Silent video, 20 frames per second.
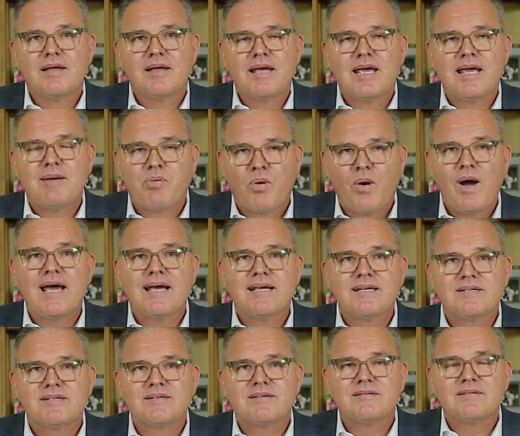he
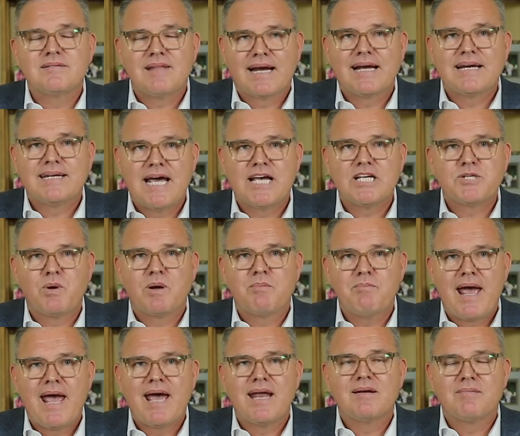prays like a desperate
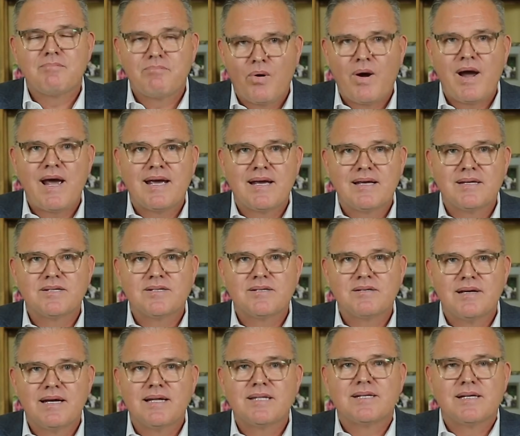man
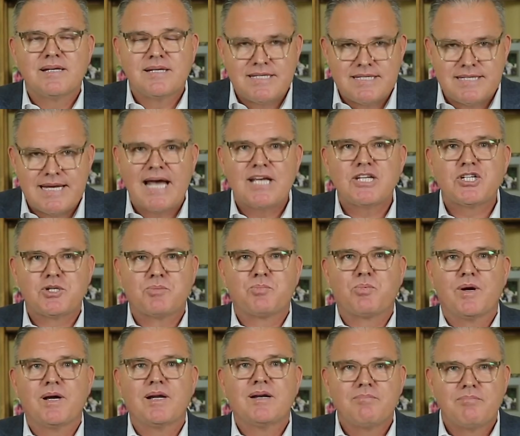prays. It's a
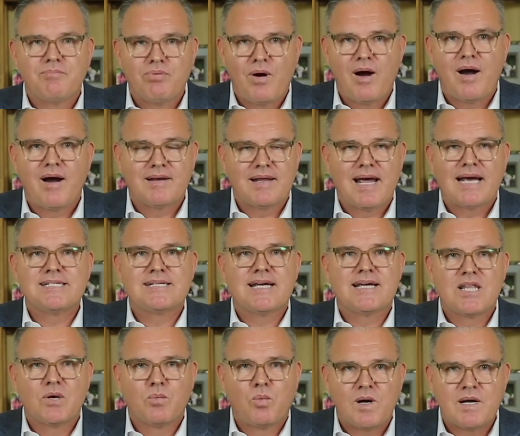desperate prayer. I
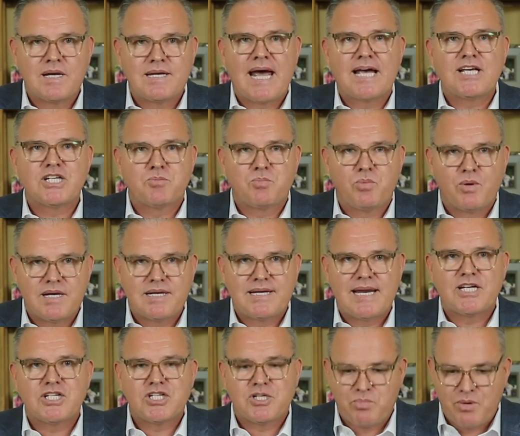said the word desperate,
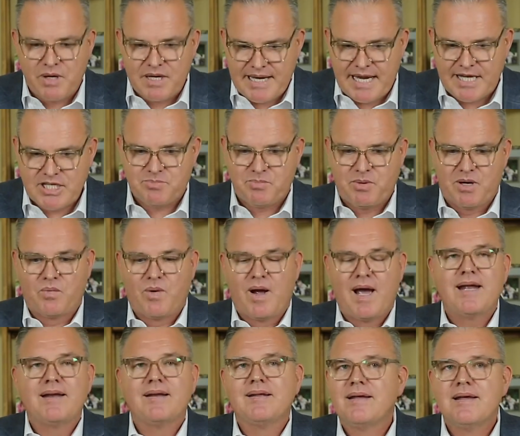desperate, desperate,
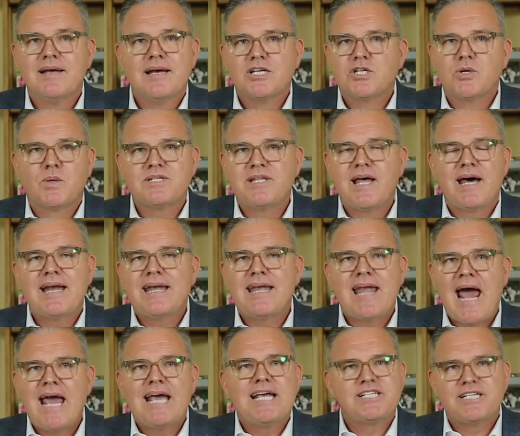right? So it's not a
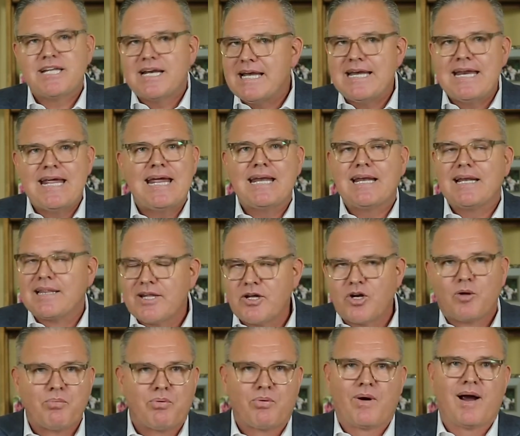nice, neat
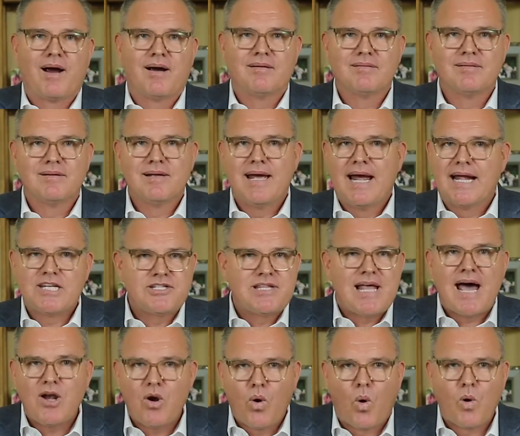little prayer. It's
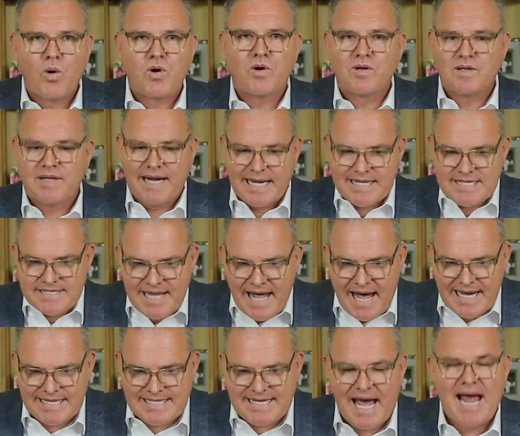not orderly. It's
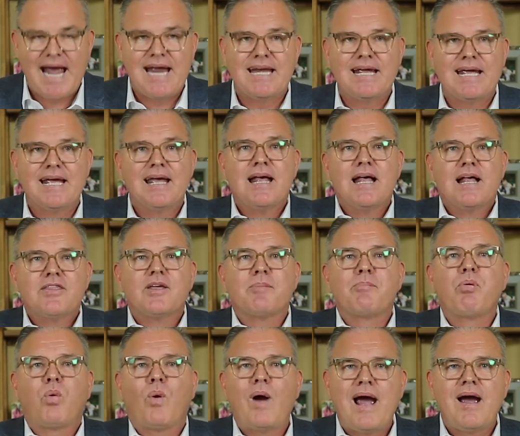not tidy. The
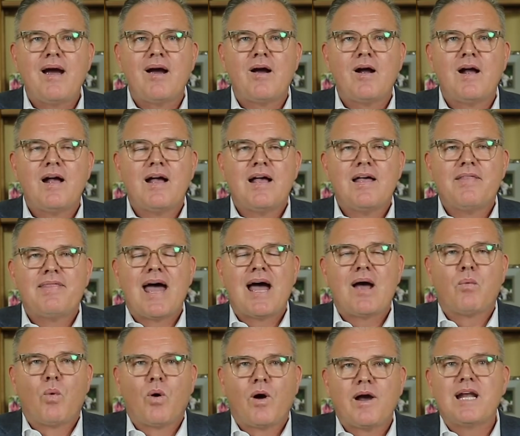prayer
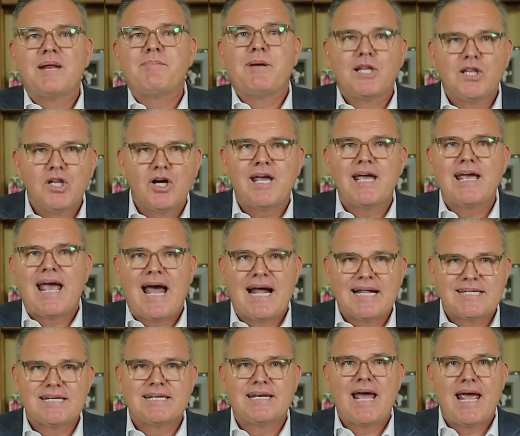that we're going to be looking
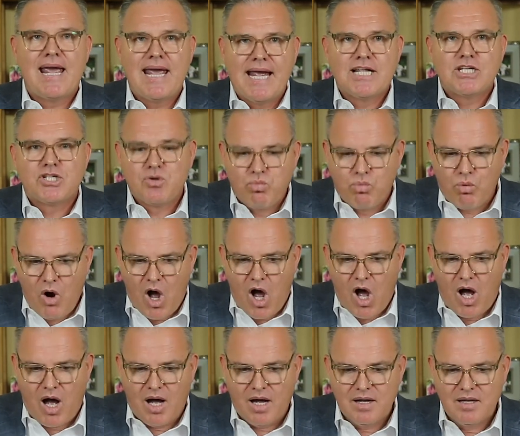at today, it's
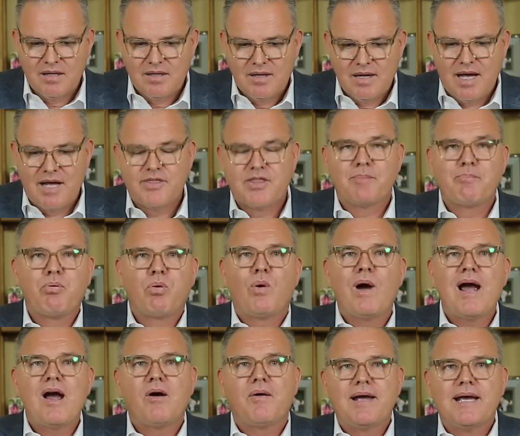raw. The
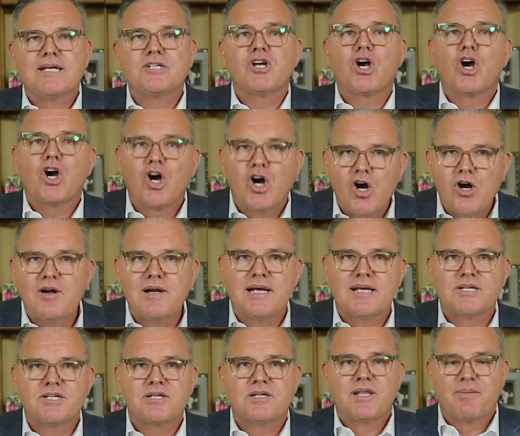prayer is
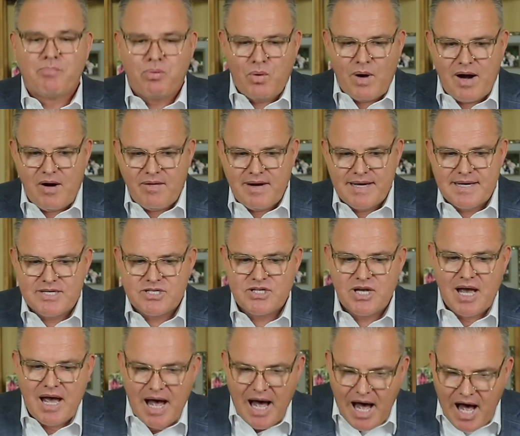earnest. The prayer is
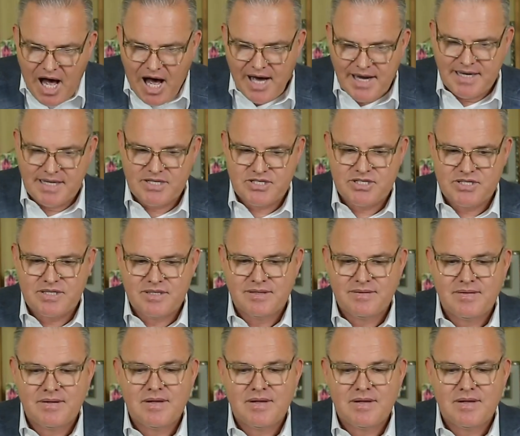honest.